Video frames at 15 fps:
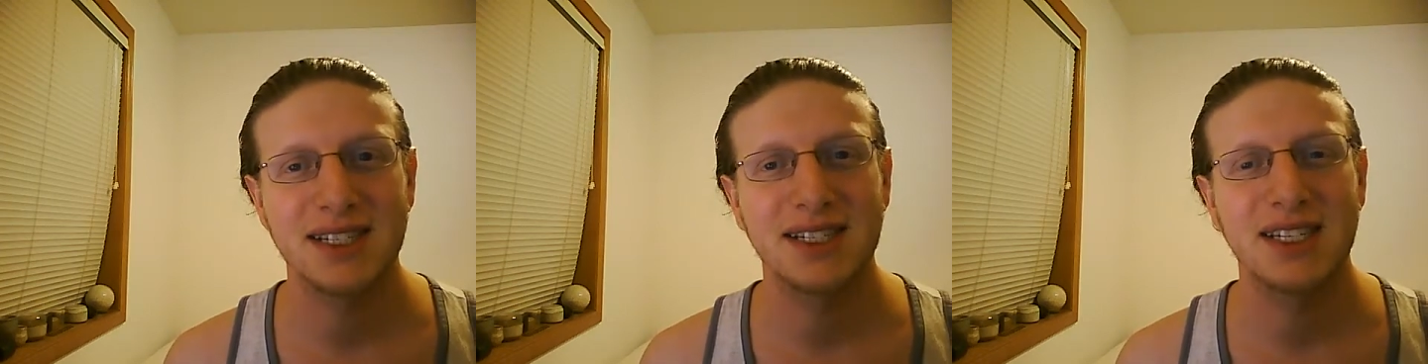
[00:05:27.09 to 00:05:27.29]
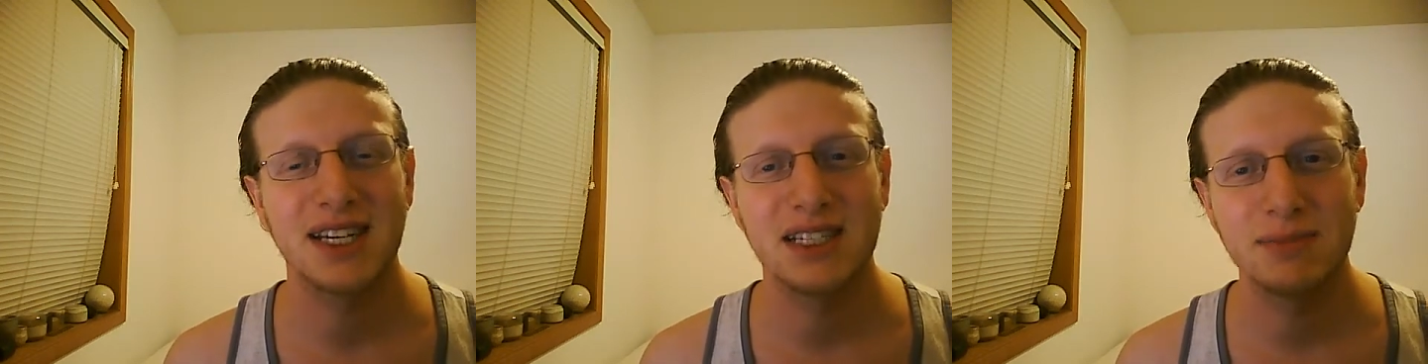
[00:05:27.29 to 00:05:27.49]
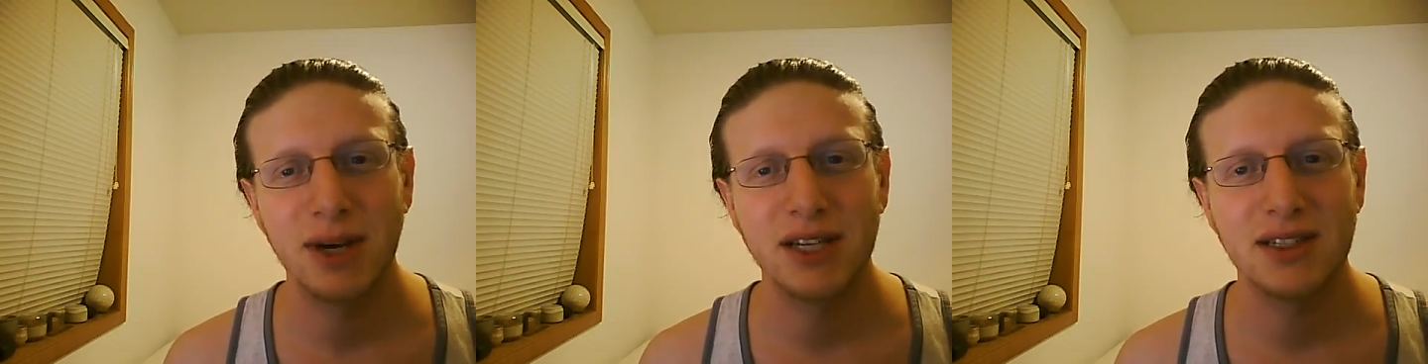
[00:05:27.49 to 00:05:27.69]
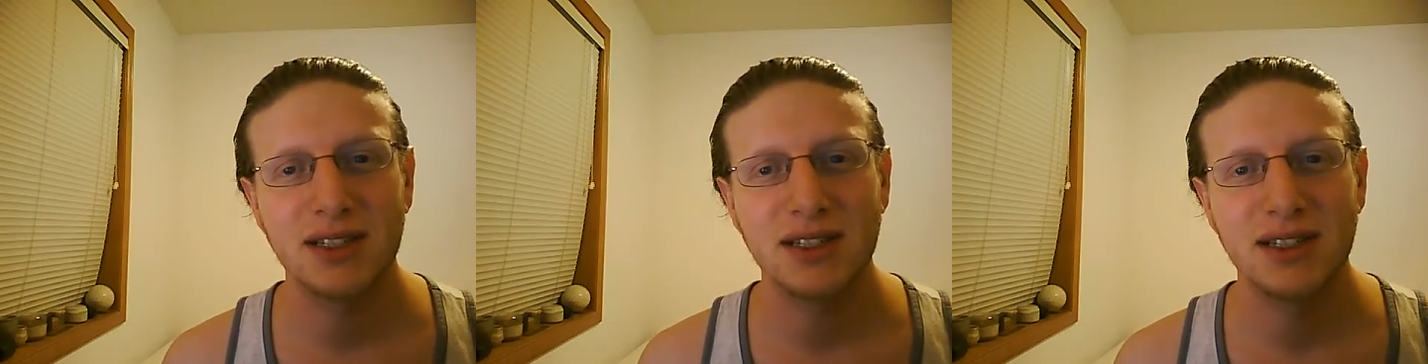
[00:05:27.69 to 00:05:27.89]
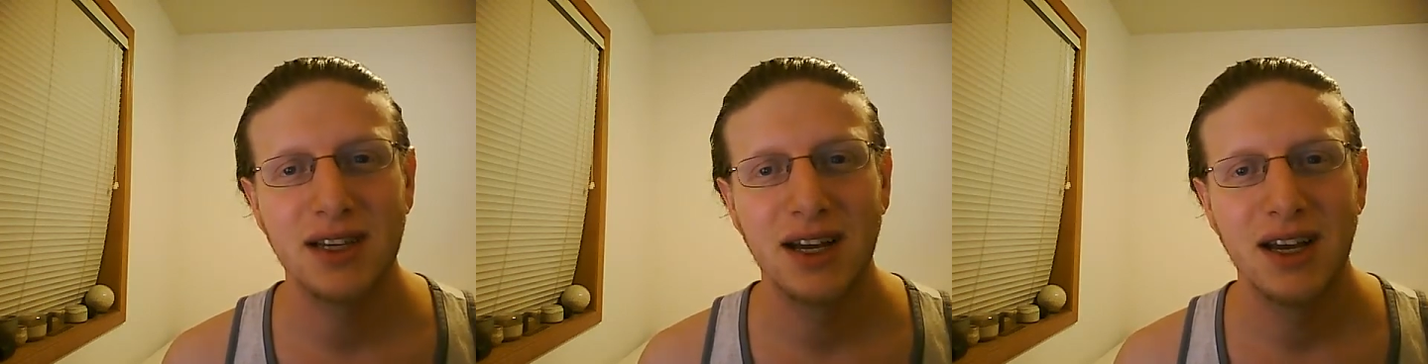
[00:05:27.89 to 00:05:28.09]
6
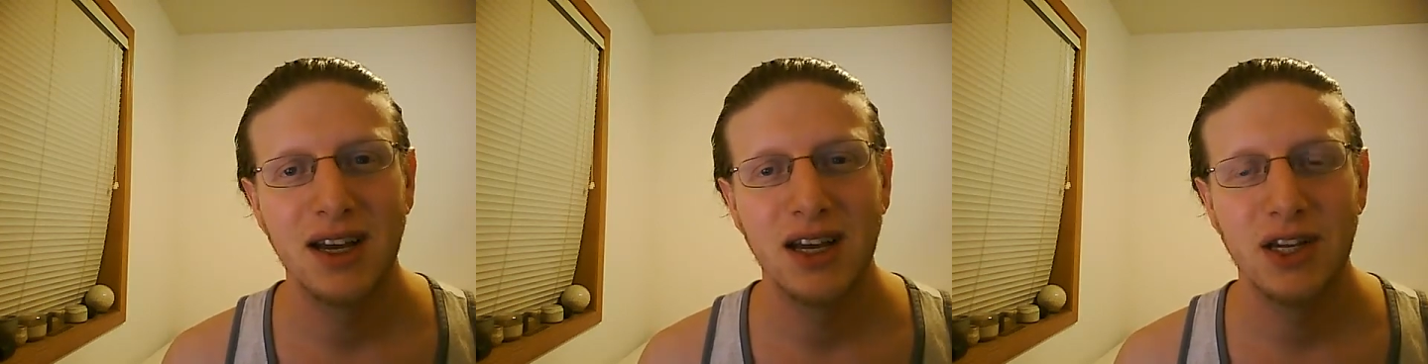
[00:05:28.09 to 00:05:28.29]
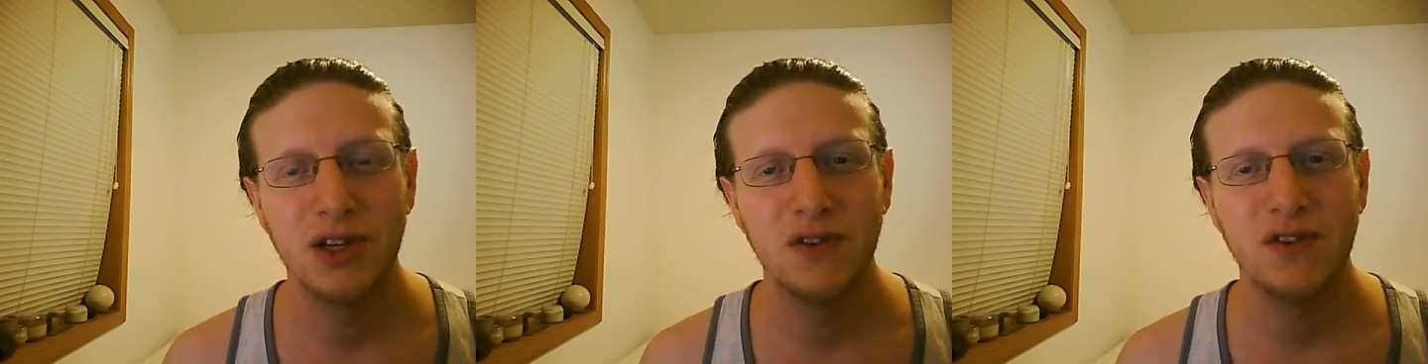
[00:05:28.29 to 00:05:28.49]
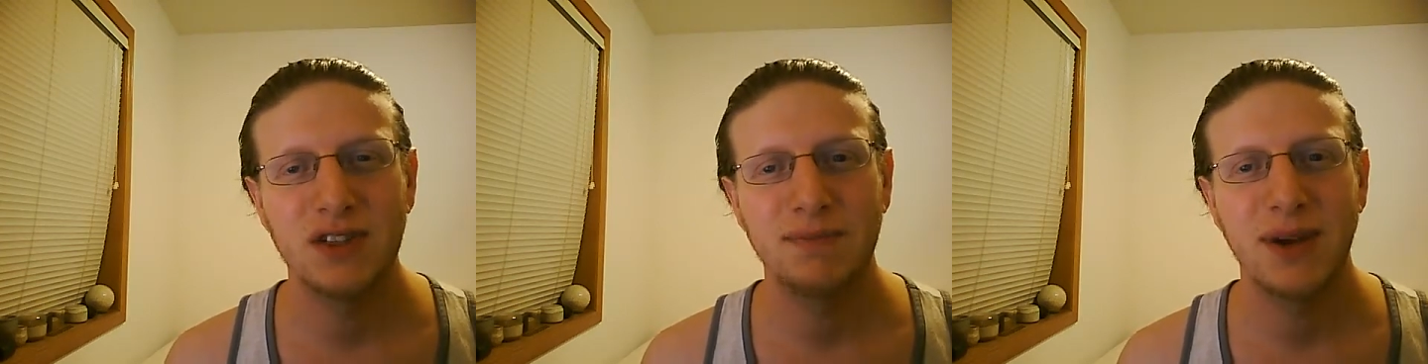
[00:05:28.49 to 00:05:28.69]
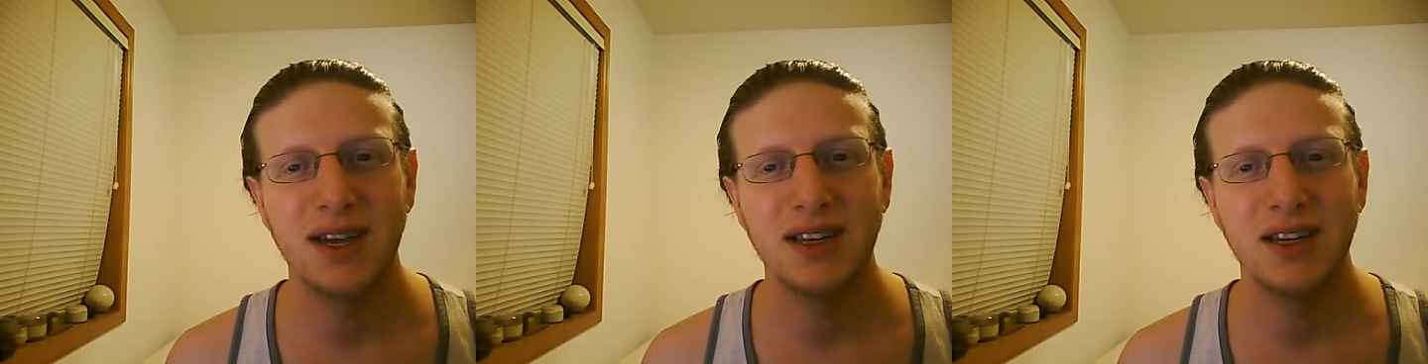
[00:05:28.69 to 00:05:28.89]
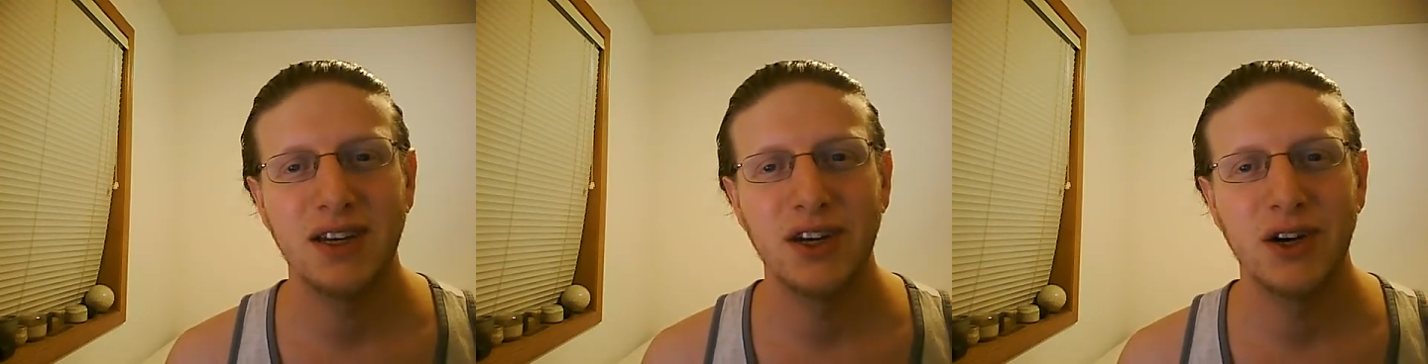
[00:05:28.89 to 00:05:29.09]
months, and you've
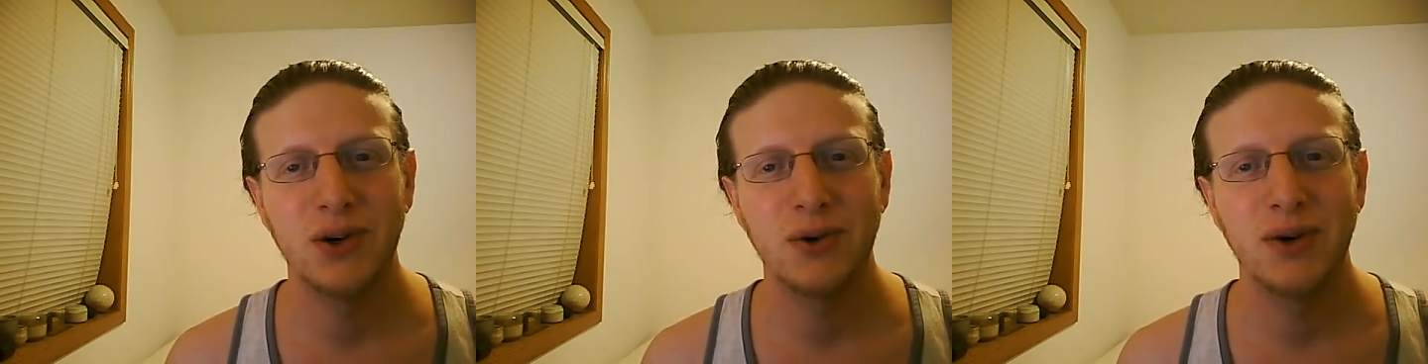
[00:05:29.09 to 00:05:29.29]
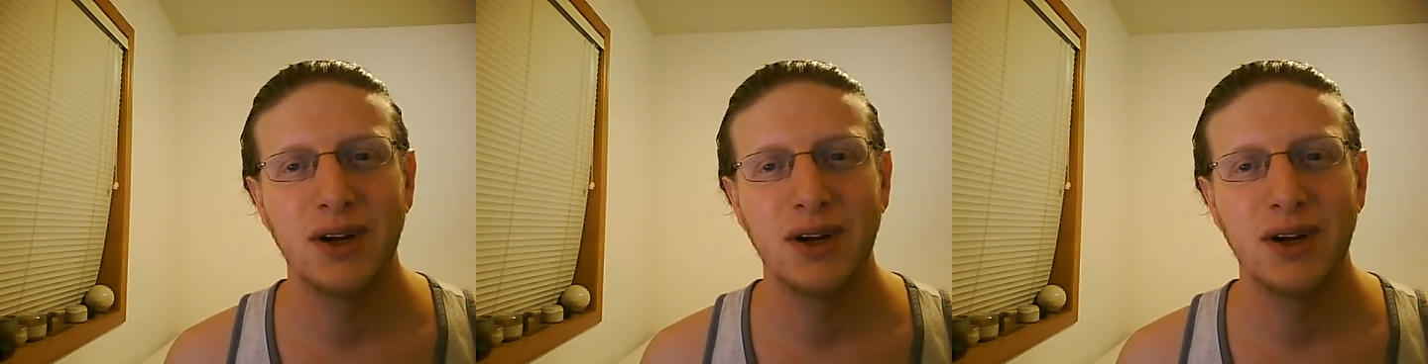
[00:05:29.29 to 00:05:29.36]
spent, you know,